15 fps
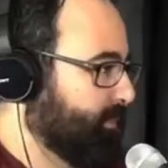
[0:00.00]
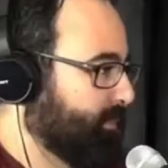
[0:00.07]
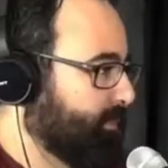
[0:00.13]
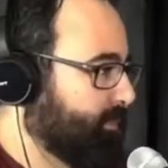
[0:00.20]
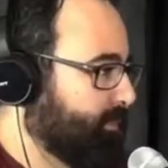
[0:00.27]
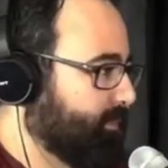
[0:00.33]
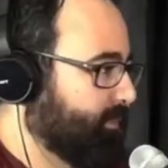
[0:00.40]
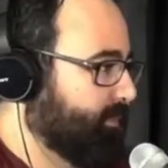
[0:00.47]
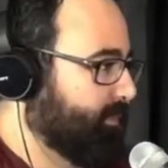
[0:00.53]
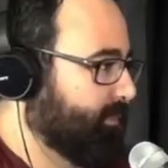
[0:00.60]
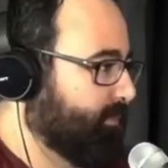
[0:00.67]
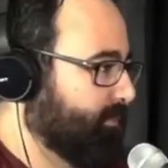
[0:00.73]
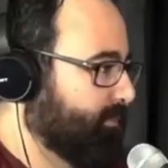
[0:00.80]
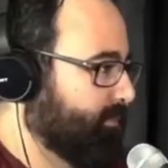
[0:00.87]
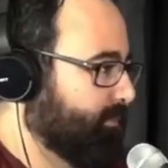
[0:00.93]
so
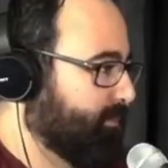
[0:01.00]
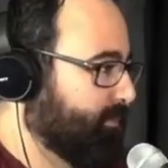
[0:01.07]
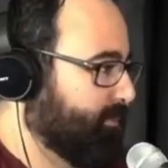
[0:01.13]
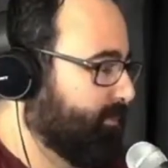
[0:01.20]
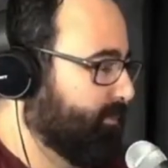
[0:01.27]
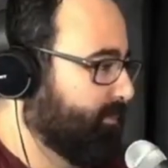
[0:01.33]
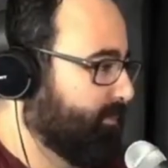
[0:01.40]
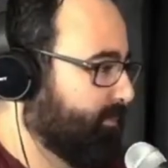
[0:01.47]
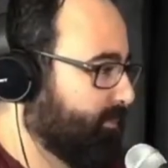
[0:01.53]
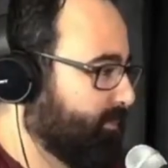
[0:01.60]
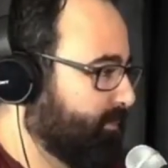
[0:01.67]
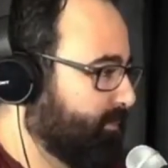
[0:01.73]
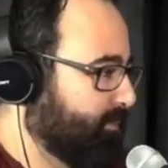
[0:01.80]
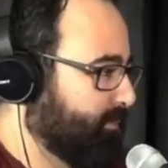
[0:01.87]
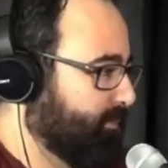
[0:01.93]
I was doing overtime.
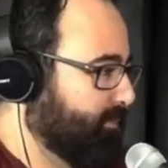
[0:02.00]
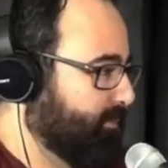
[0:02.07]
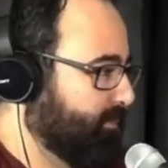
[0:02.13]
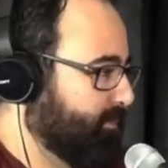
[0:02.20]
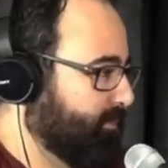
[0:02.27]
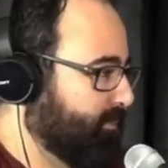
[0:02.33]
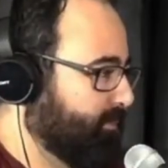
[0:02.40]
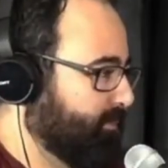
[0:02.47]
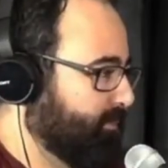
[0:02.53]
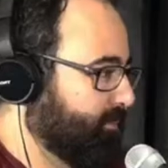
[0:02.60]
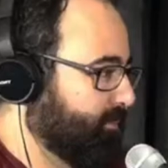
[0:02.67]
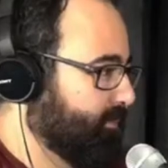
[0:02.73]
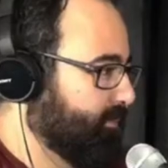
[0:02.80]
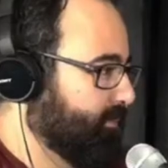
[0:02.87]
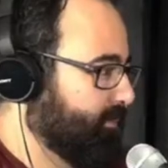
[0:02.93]
I'd come home,
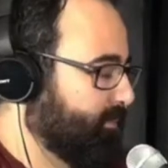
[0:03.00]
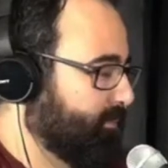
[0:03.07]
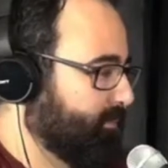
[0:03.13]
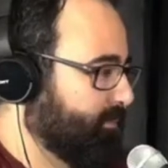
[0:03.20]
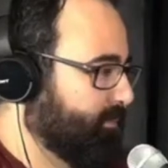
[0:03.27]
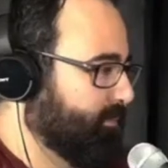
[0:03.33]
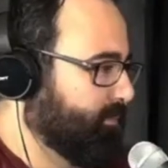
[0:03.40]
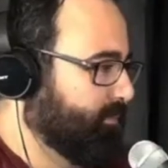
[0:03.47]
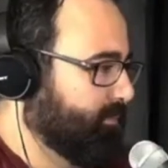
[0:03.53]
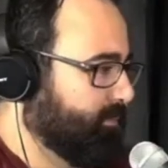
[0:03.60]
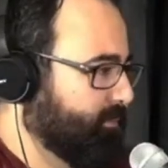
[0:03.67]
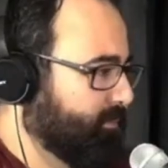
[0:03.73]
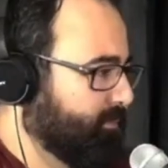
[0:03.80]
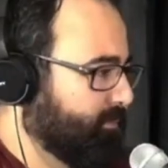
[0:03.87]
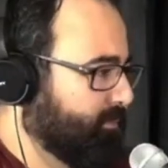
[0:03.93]

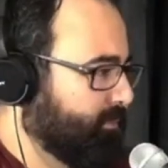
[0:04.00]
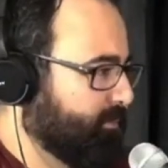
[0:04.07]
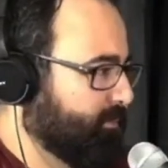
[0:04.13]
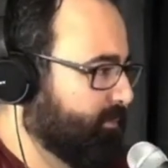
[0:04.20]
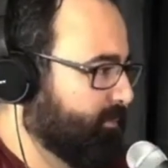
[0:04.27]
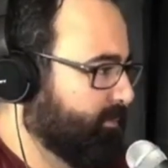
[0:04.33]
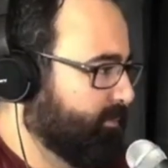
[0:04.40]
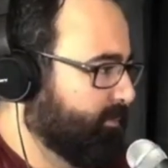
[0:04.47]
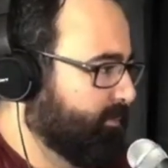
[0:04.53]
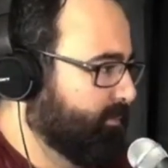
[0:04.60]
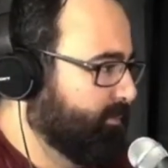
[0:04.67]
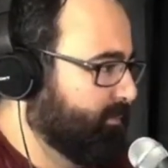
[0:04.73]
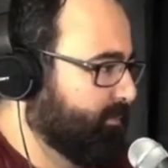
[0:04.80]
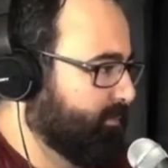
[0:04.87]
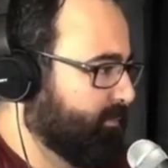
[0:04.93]
and at that time I lived at
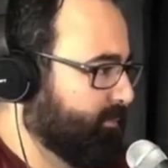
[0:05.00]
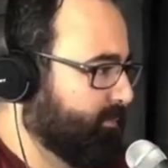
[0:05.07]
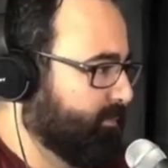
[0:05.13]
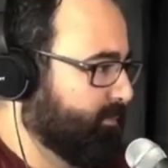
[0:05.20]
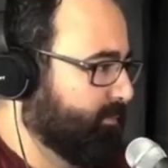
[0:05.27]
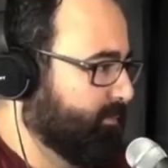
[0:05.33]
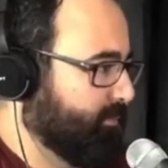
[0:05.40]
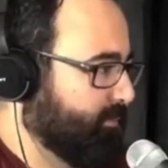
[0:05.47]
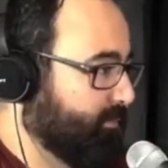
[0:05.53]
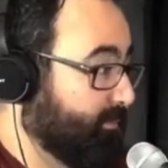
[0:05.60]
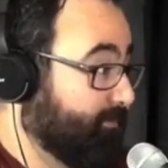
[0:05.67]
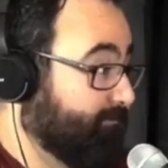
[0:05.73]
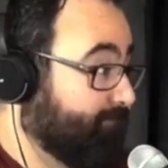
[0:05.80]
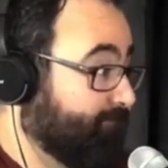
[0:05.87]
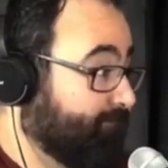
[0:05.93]
Heritage, so it was like
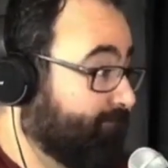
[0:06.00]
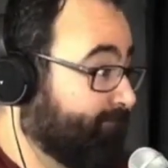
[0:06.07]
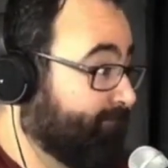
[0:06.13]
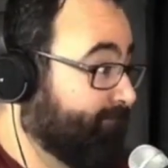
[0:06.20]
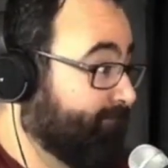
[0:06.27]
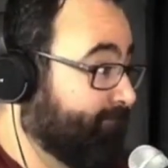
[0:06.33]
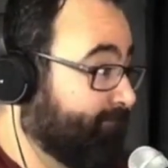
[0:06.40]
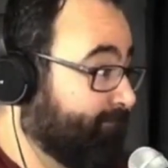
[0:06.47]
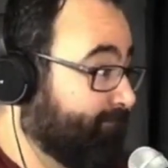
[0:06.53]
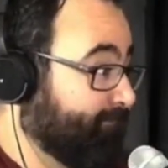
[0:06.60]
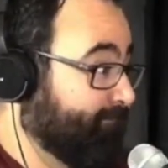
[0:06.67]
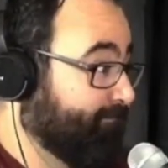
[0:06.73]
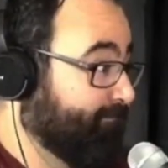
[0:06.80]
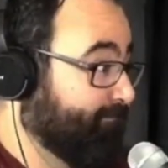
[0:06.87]
about a 20-minute drive home.